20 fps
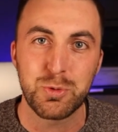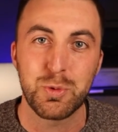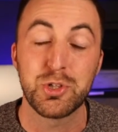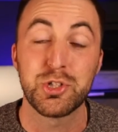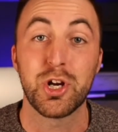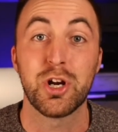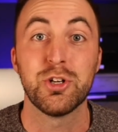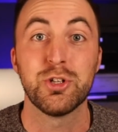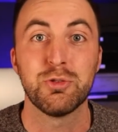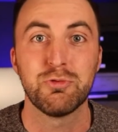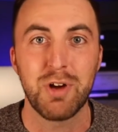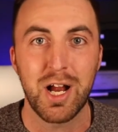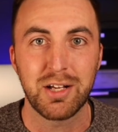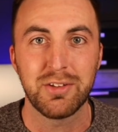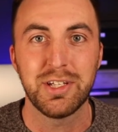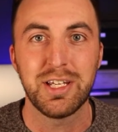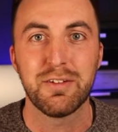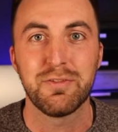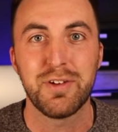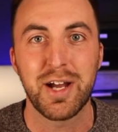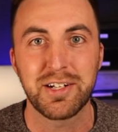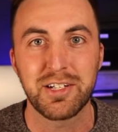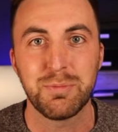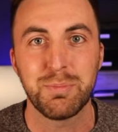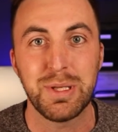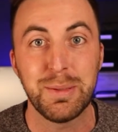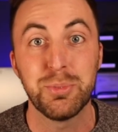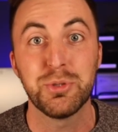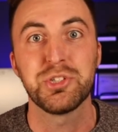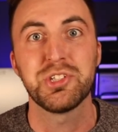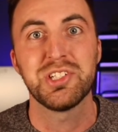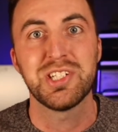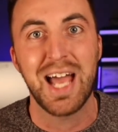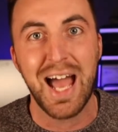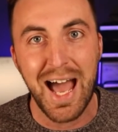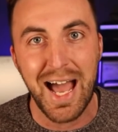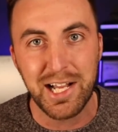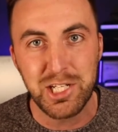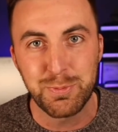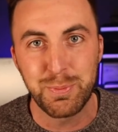which are directly affecting people's
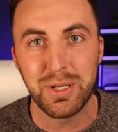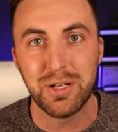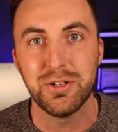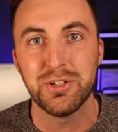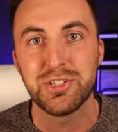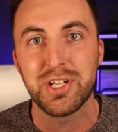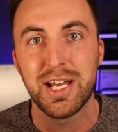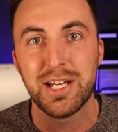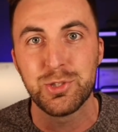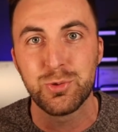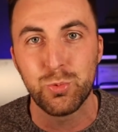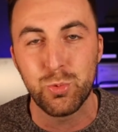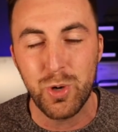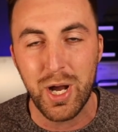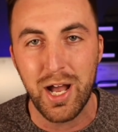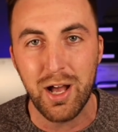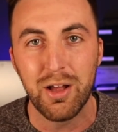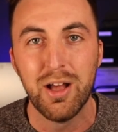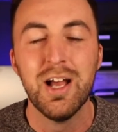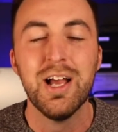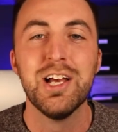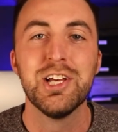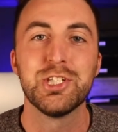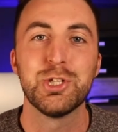tax bills as well.